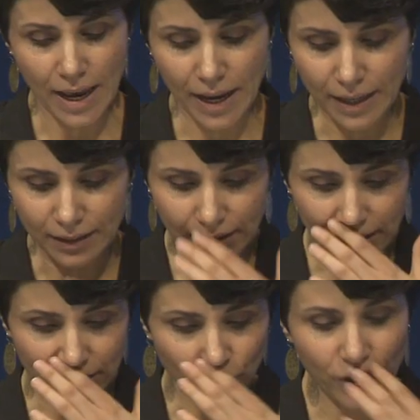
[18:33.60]
And
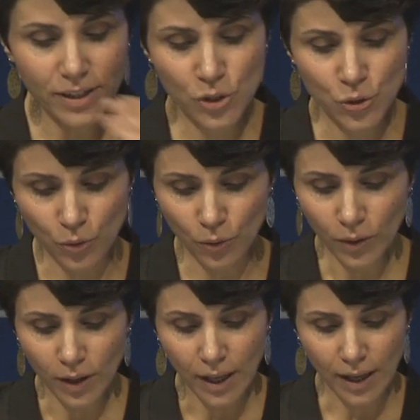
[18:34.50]
in doing
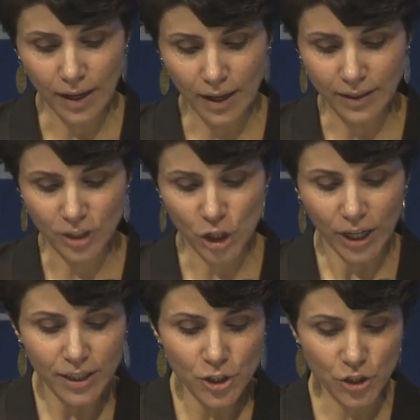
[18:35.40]
so, uh, the
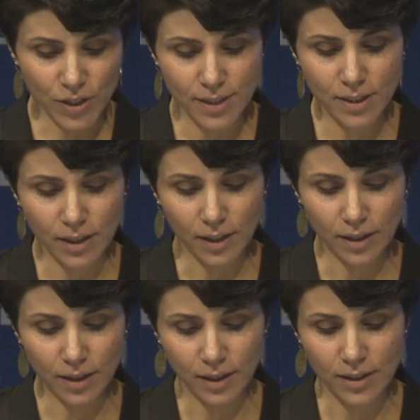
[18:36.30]
challenge is,
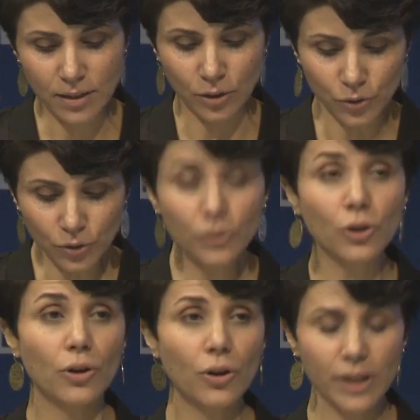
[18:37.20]
uh, is to turn
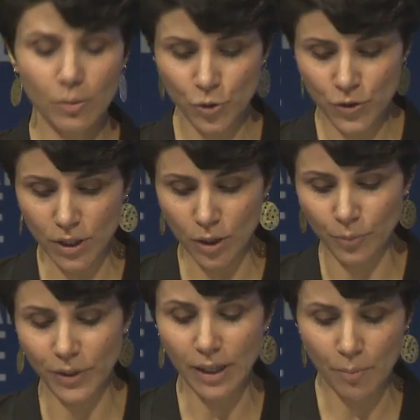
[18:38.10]
colonial
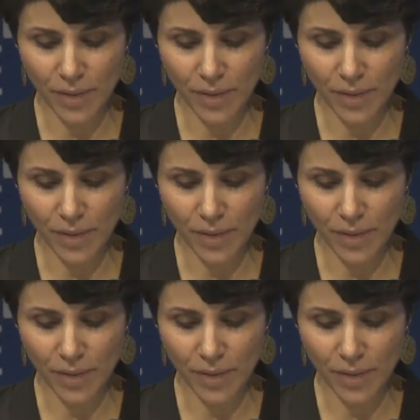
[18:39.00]
museum in